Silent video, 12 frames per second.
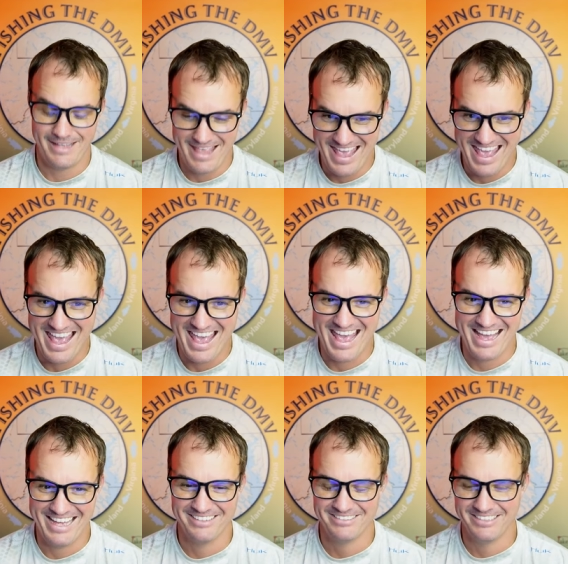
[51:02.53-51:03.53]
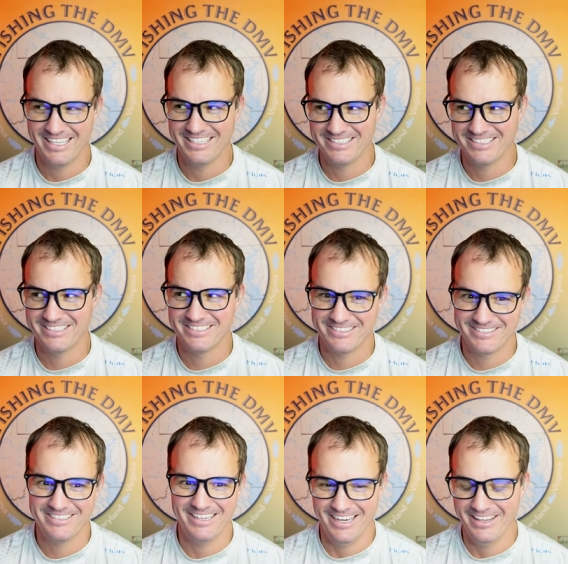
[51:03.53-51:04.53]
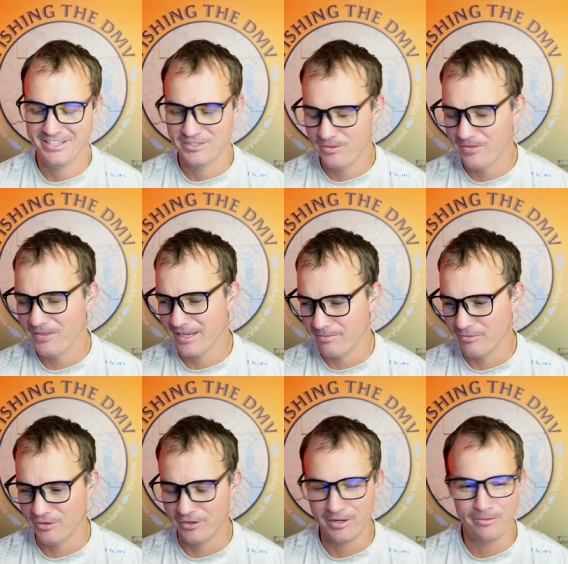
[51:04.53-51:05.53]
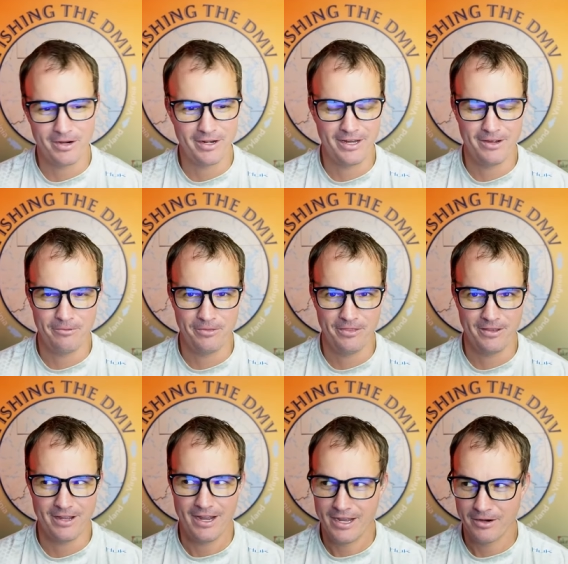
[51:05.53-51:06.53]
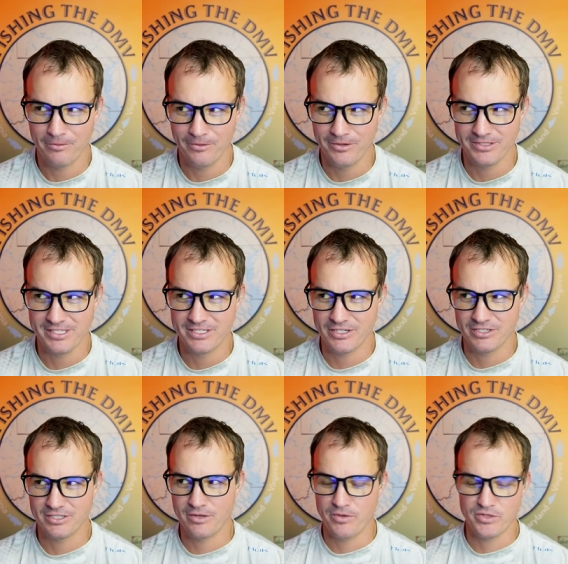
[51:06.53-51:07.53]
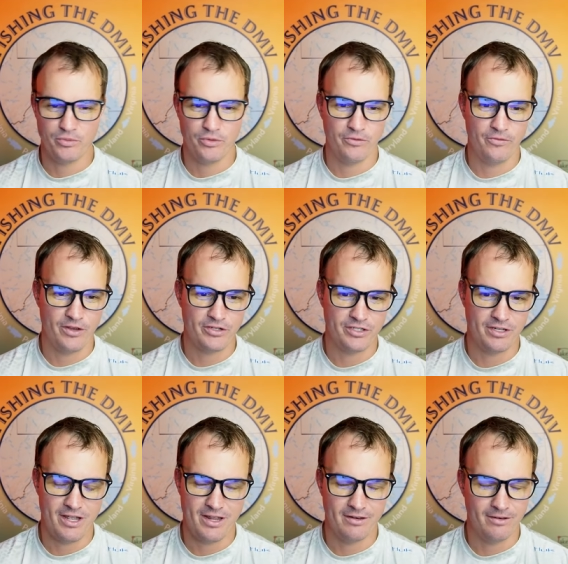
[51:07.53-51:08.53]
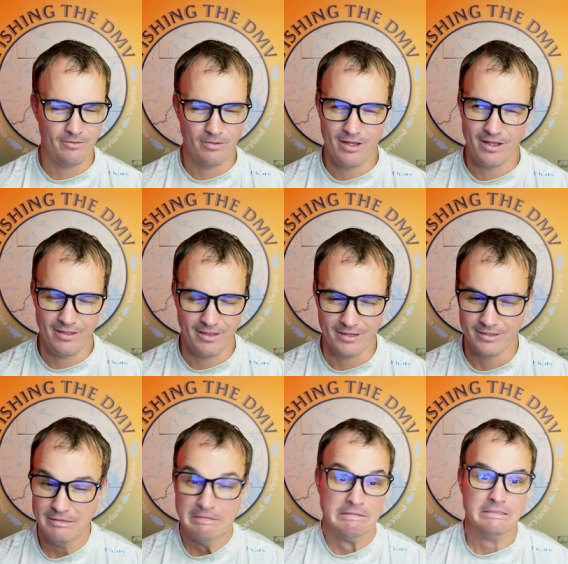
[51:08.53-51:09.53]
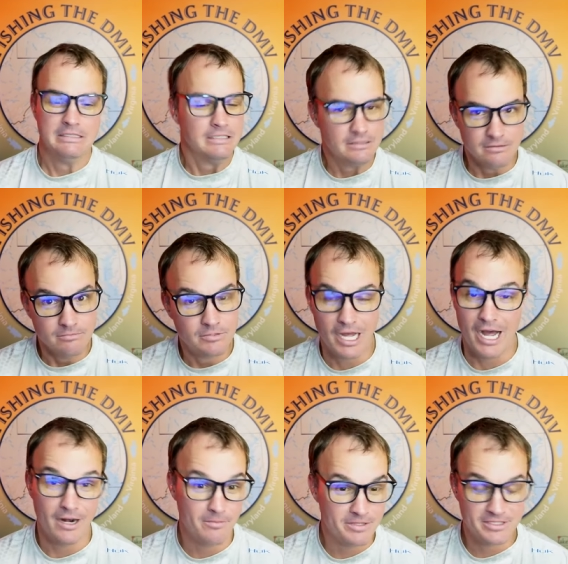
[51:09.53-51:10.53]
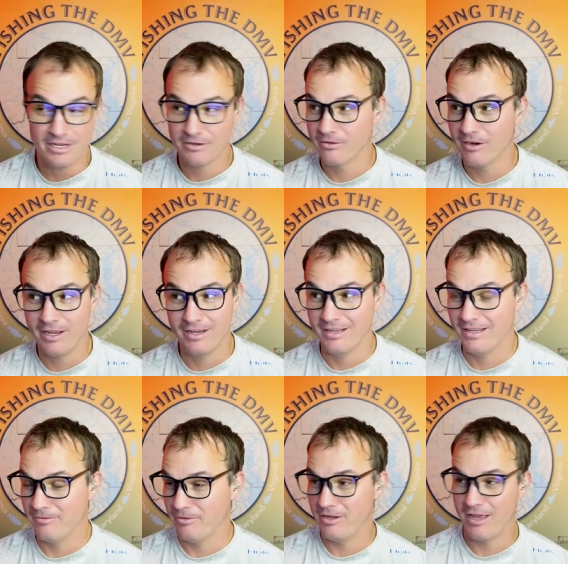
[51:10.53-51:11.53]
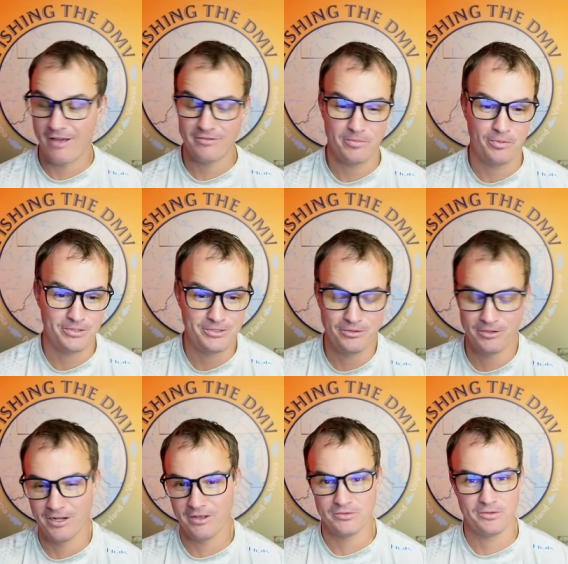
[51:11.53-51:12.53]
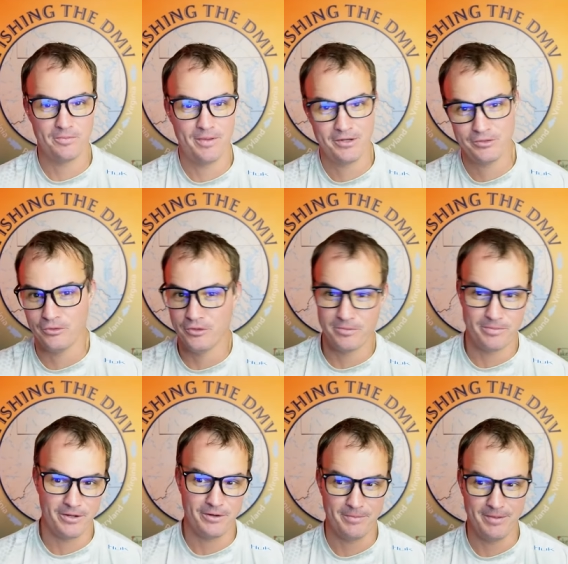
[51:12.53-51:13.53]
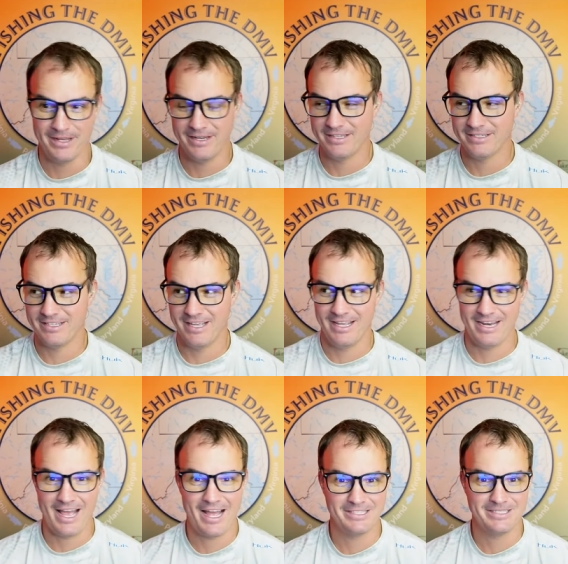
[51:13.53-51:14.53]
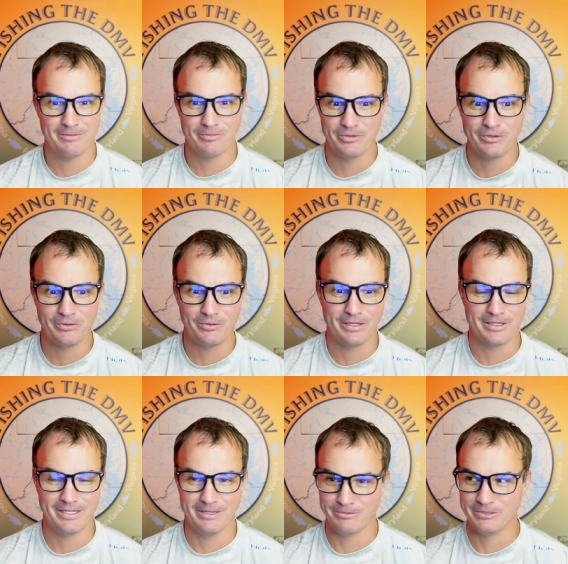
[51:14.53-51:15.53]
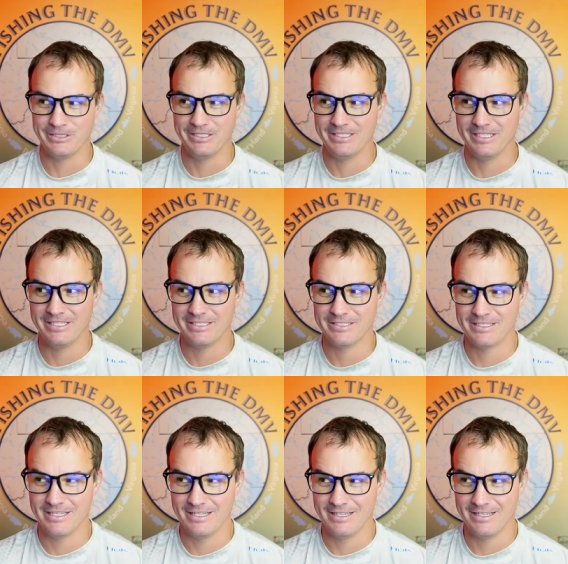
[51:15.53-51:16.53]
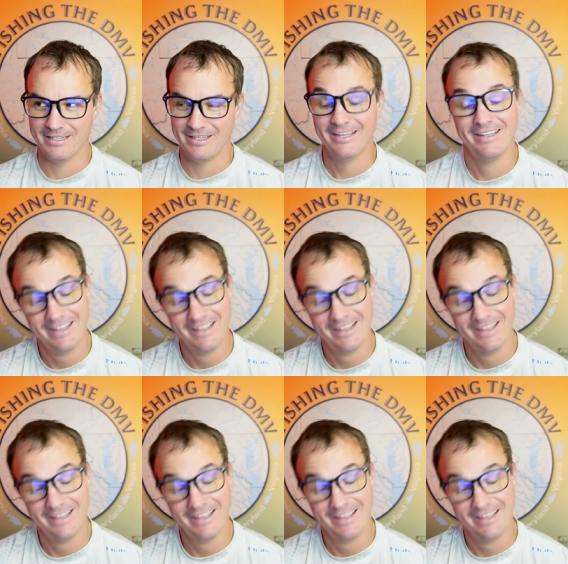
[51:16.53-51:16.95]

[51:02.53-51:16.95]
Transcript: Yeah, that's, yeah, that's the one thing I'm learning right now with the kayak world is it's just so much more efficient. And like, economy's not great, and when you have to put two hundred dollars worth of petrol in your boat, man, it it adds up real quick. It really does. Uh,